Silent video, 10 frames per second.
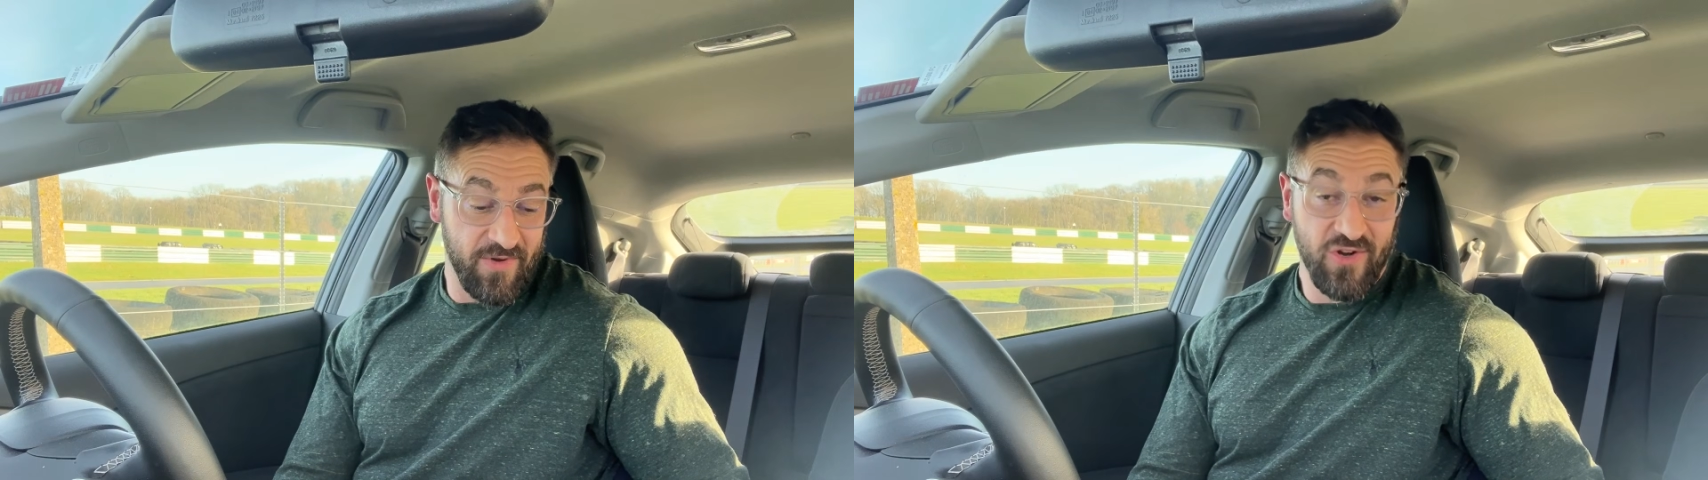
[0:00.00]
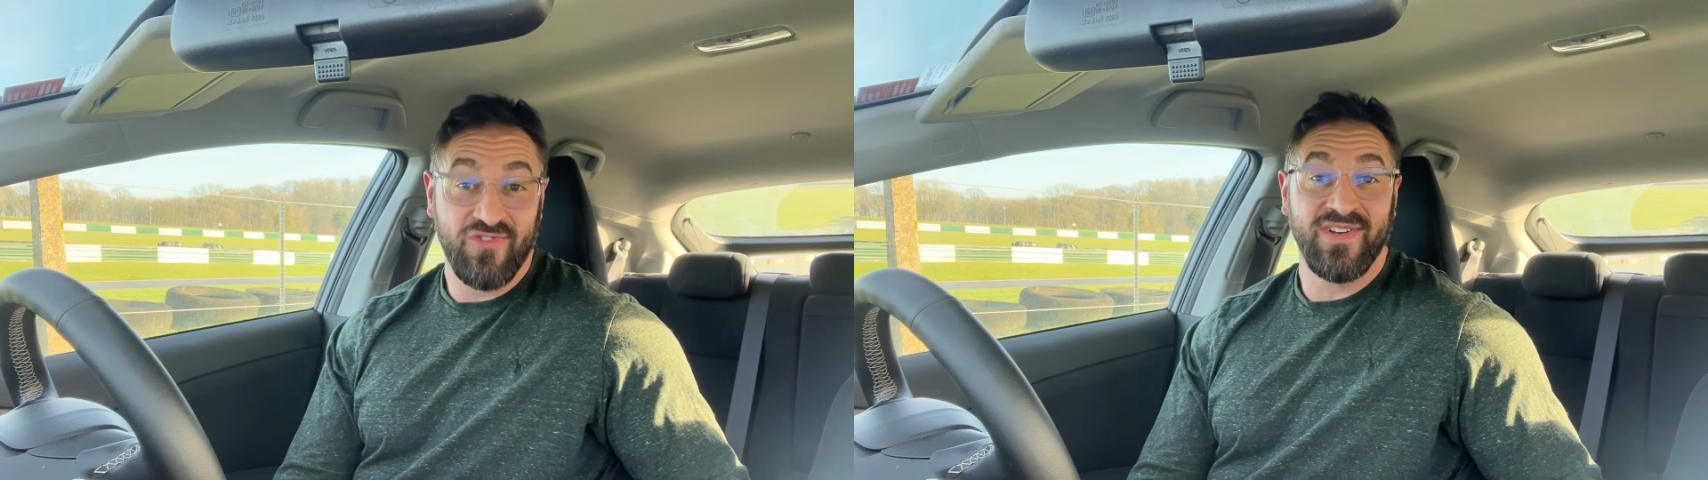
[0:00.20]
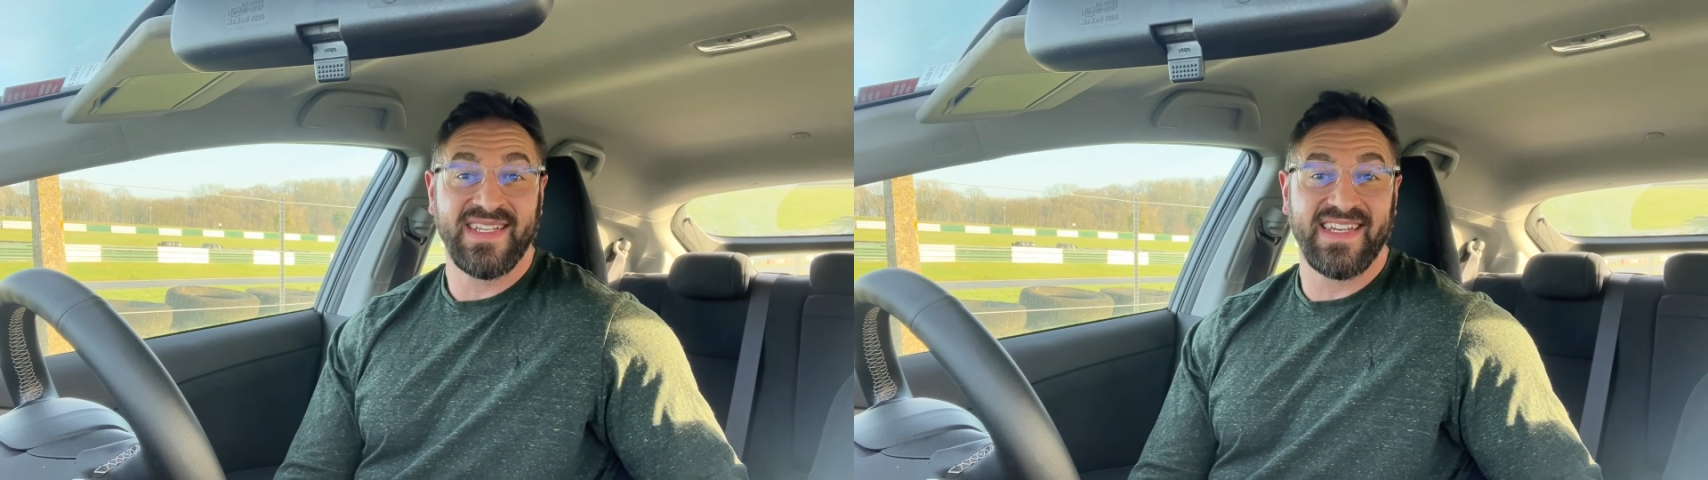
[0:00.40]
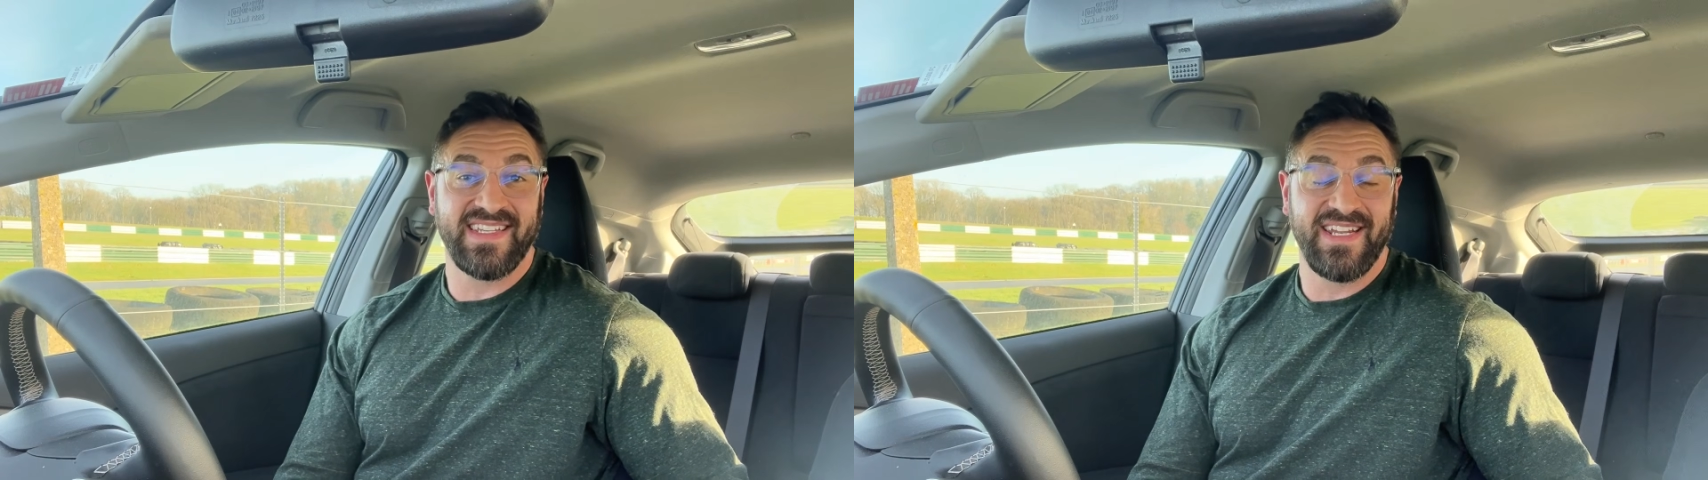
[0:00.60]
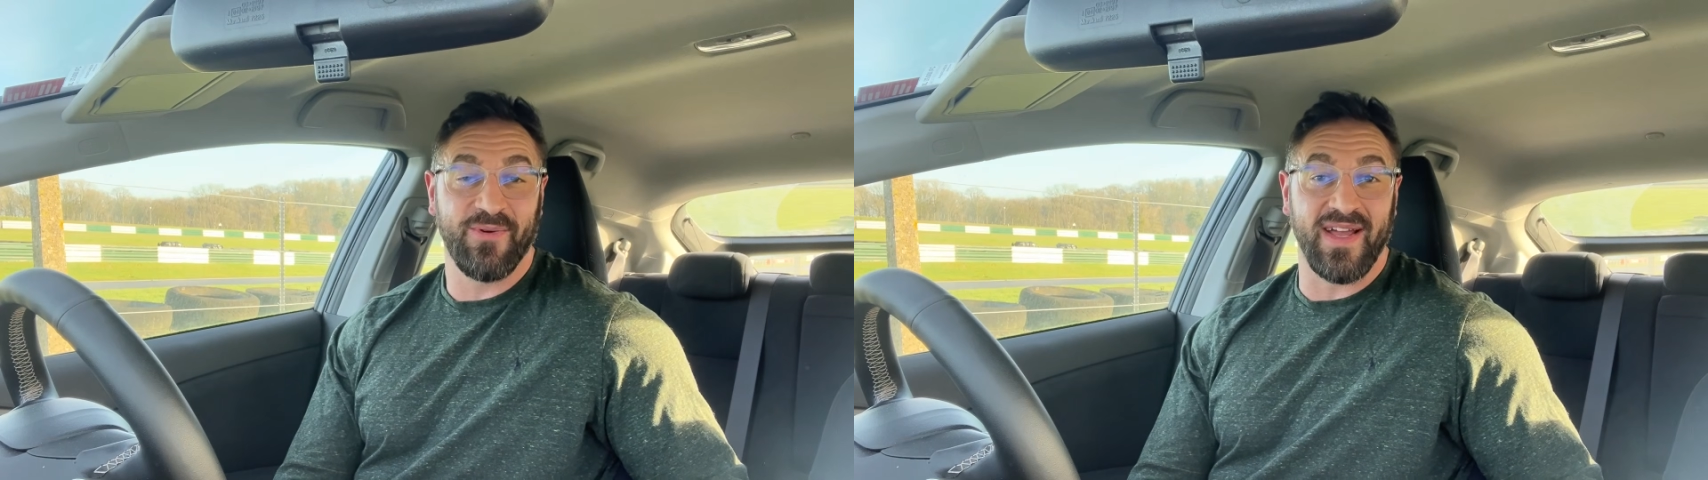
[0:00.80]

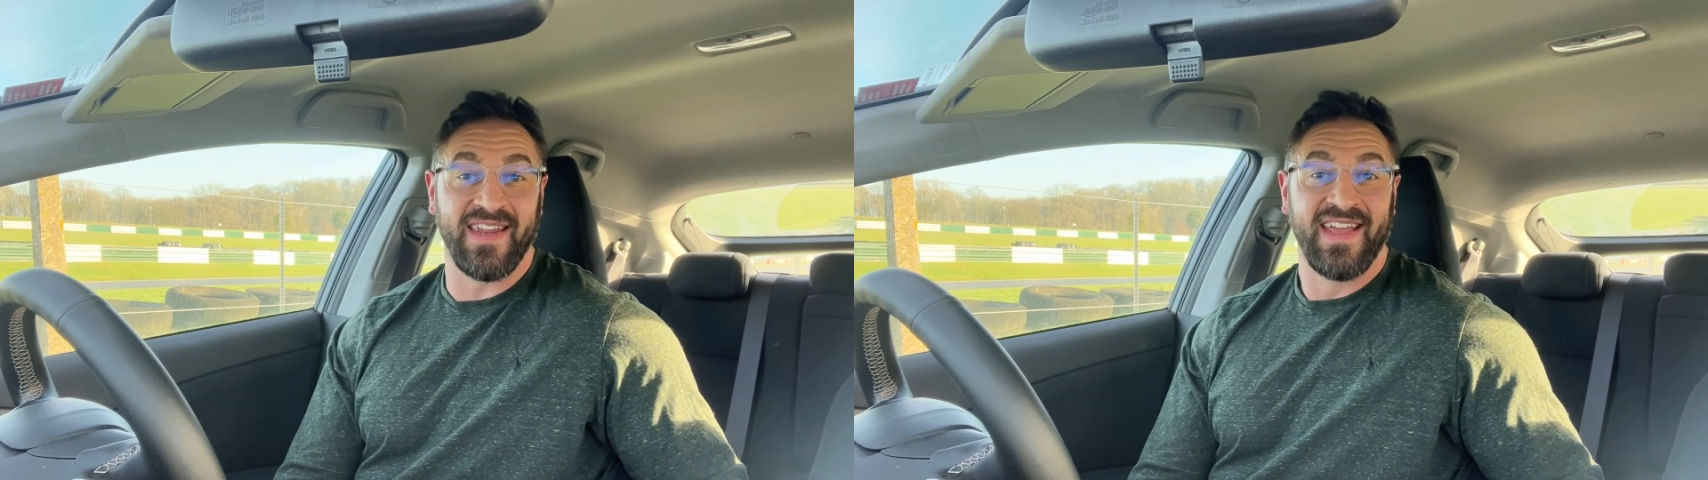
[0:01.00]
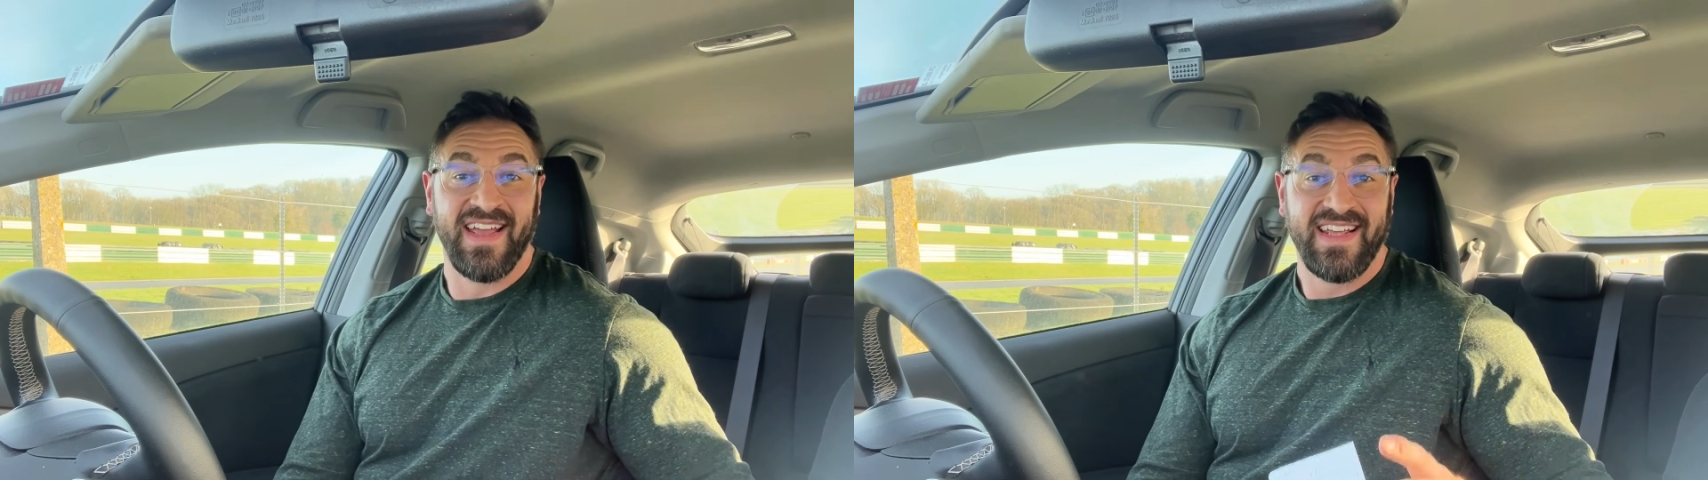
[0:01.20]
160 quid,